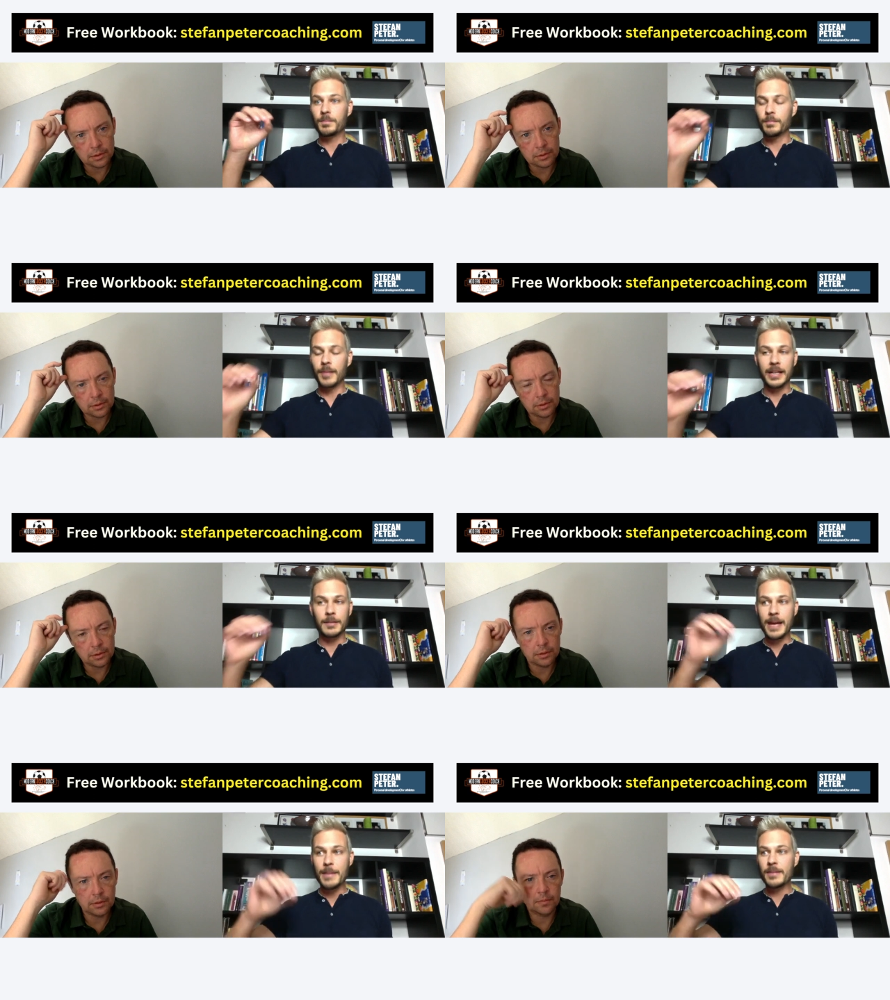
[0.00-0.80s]

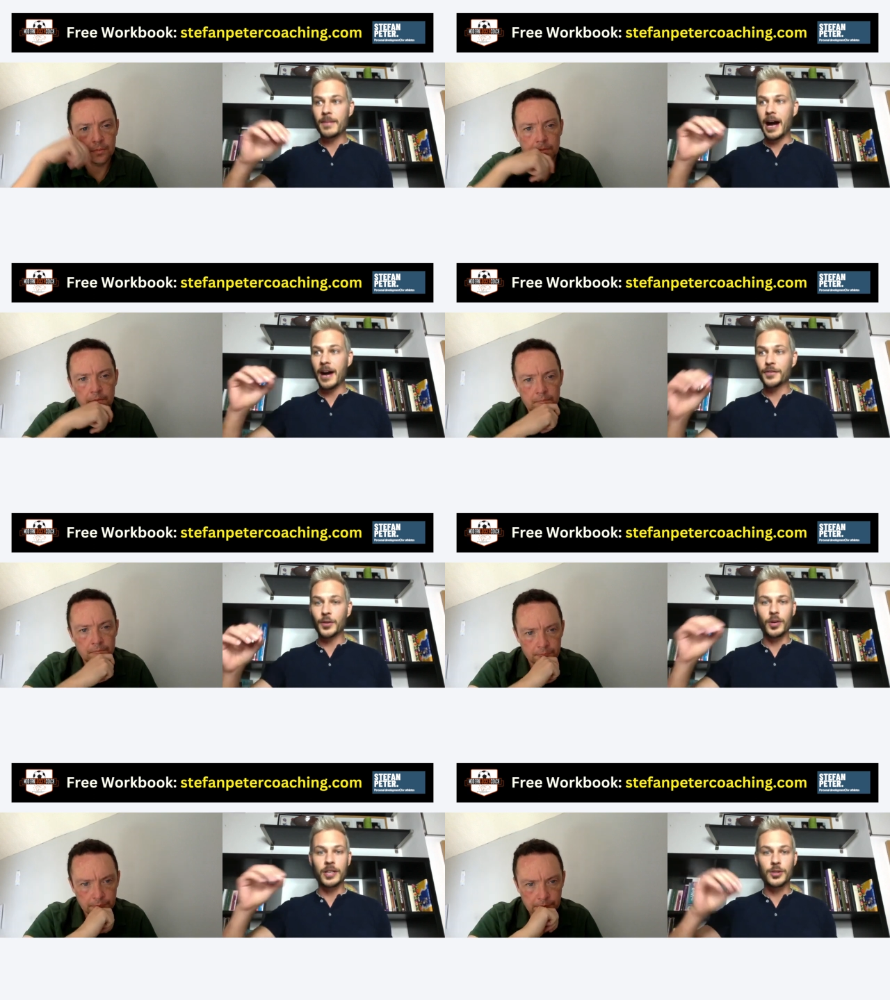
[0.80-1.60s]
Speaker 1: like maybe
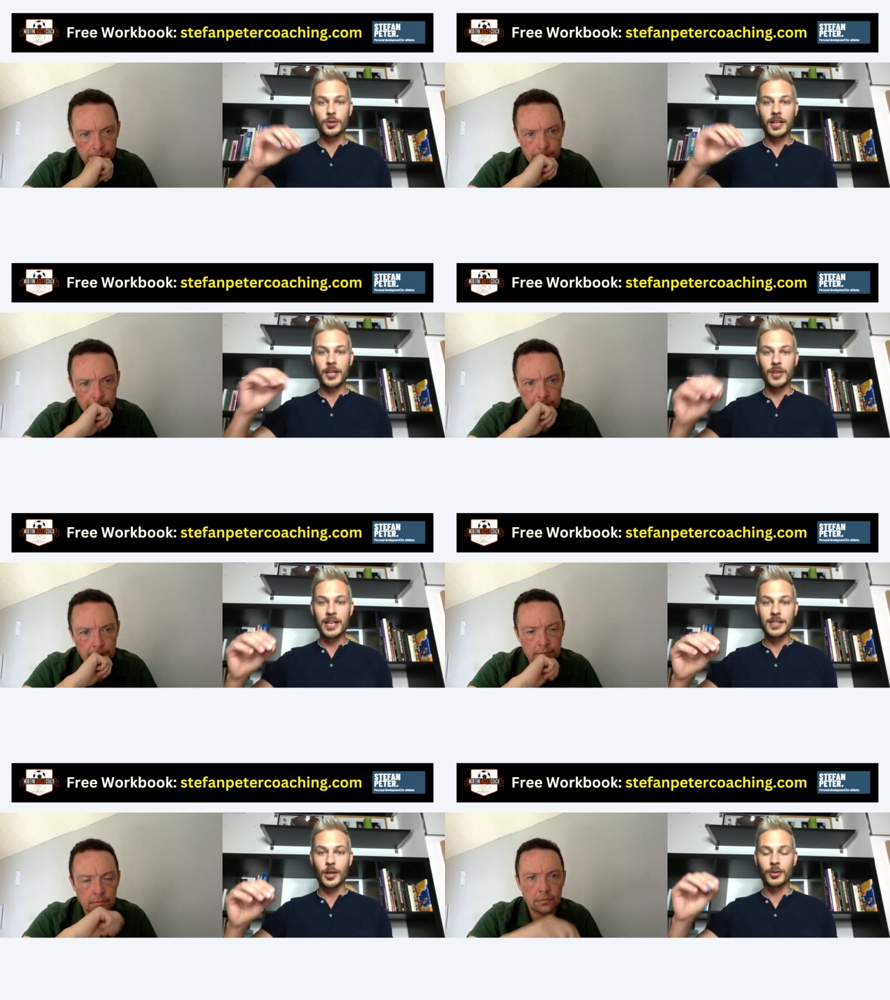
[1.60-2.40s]
afterwards you could
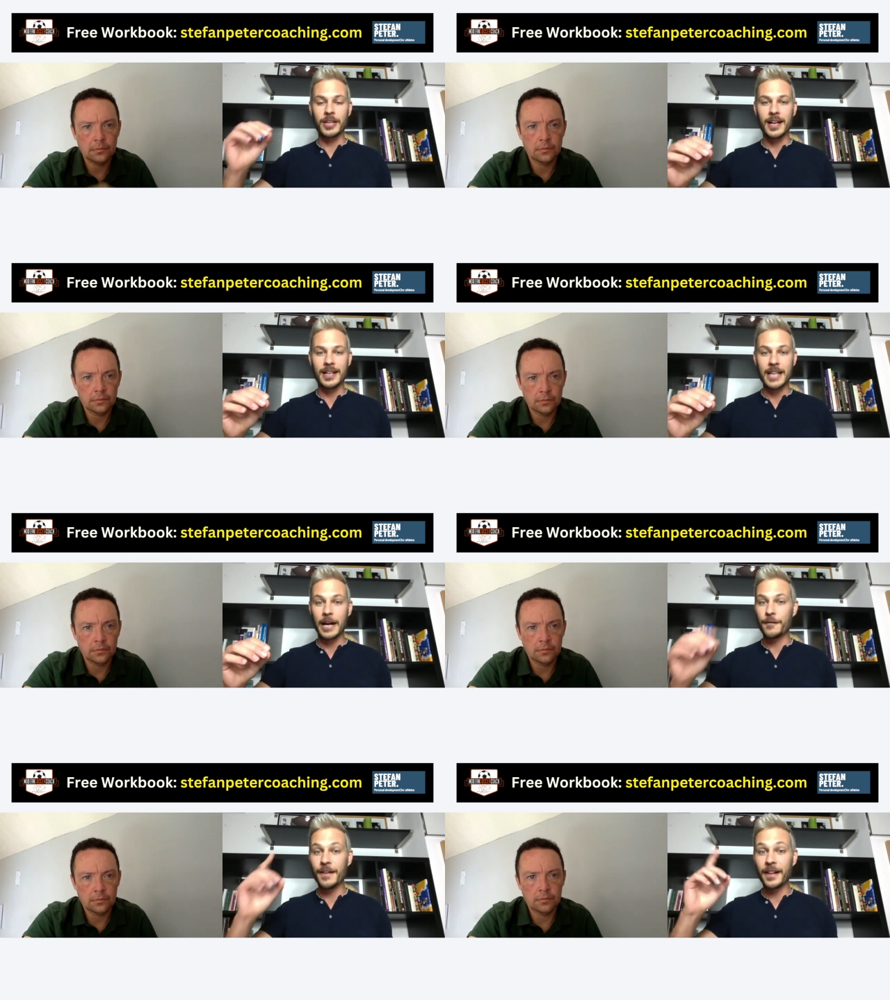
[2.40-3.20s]
address okay guys
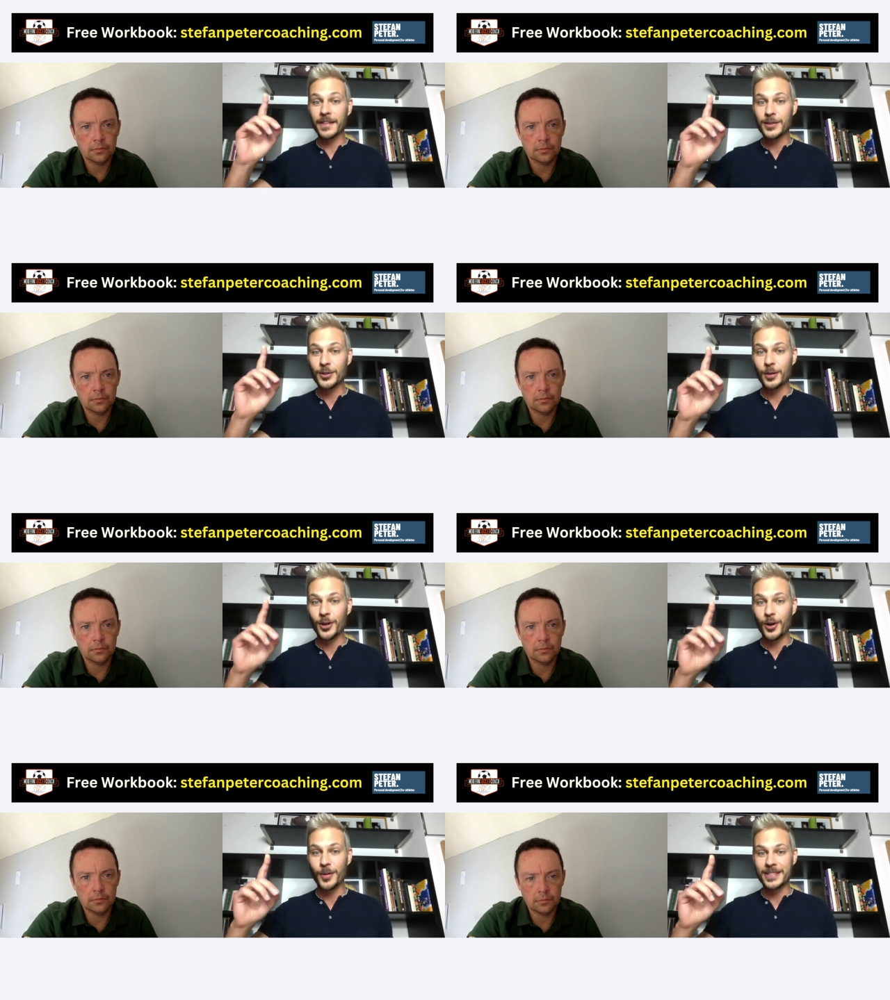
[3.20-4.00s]
i felt that you were
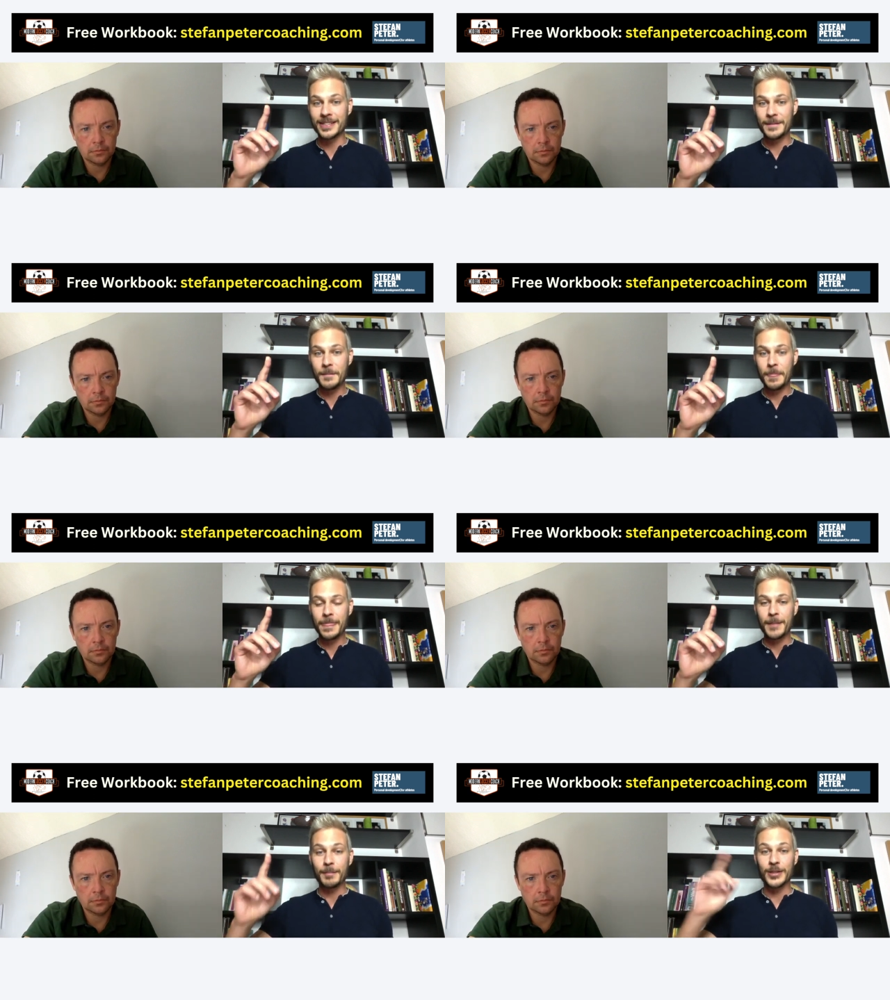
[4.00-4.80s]
nervous
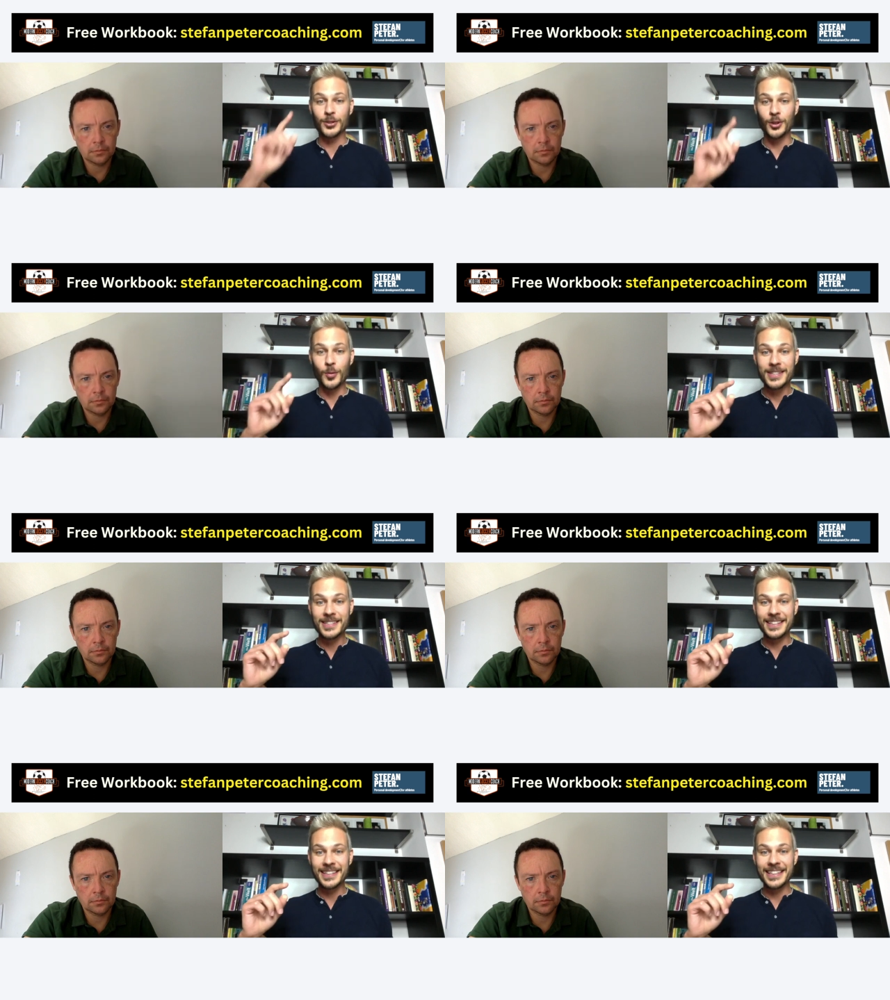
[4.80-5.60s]
but you know what
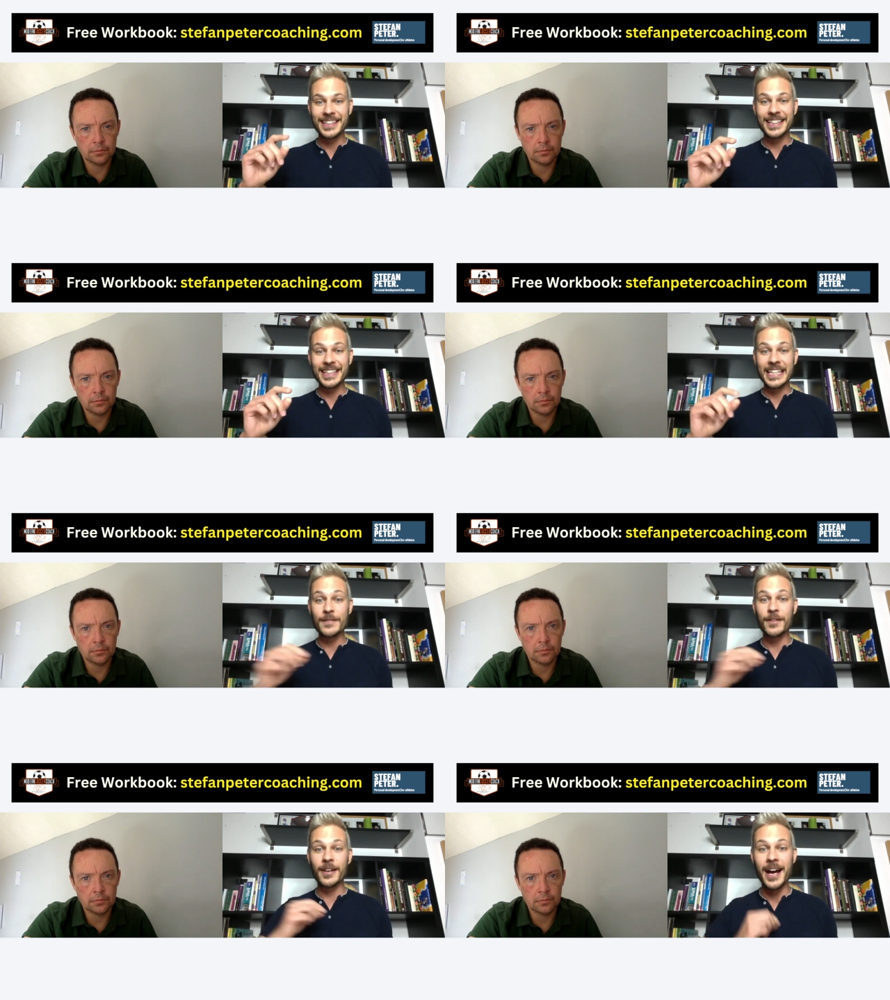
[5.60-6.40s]

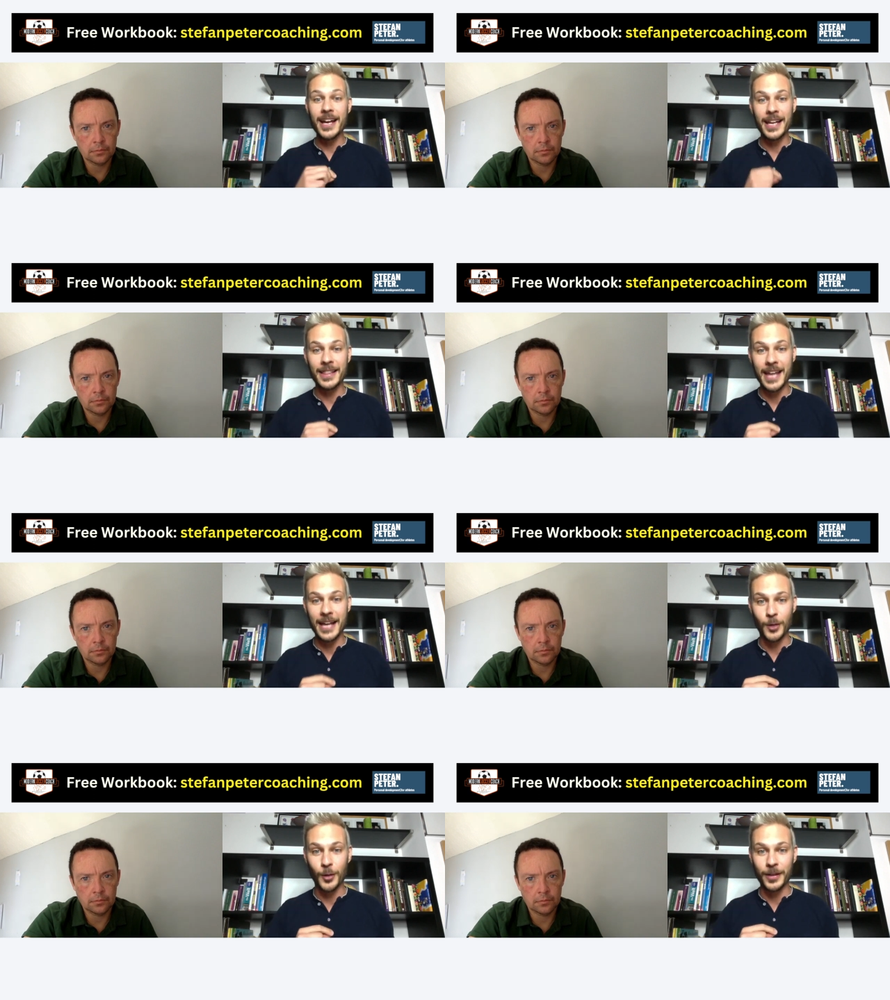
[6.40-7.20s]
even i in
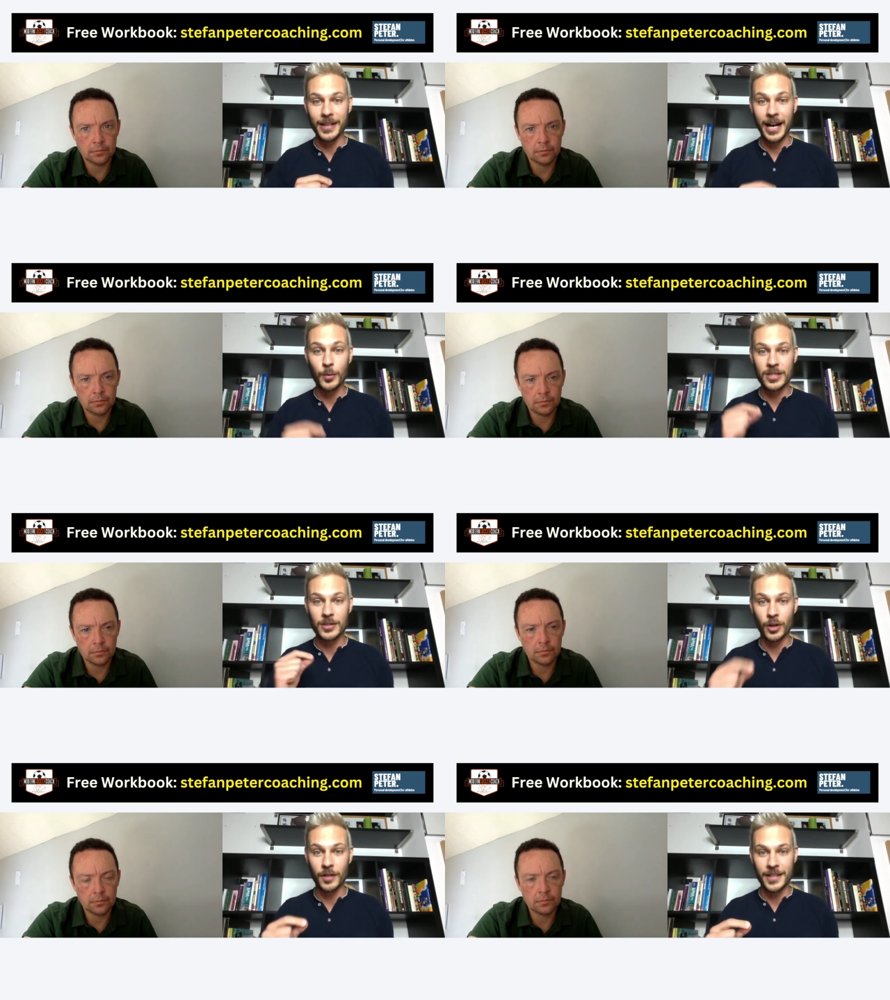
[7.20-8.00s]
that moment i was
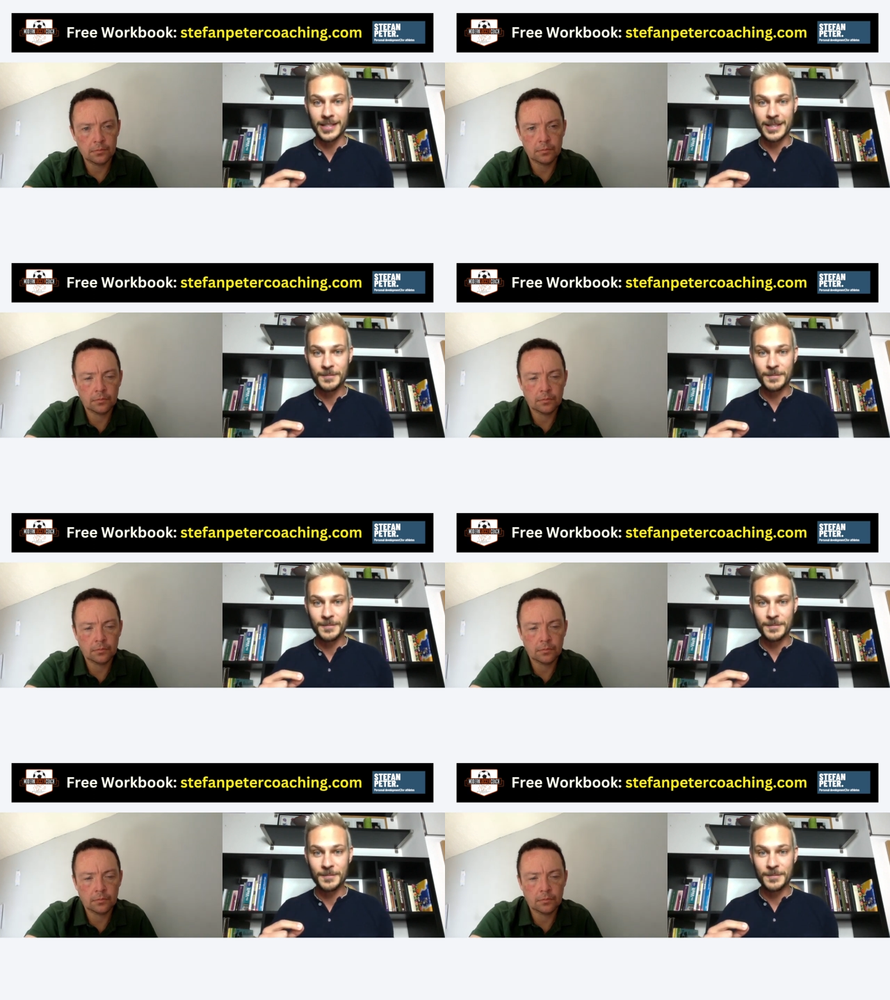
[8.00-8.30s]
nervous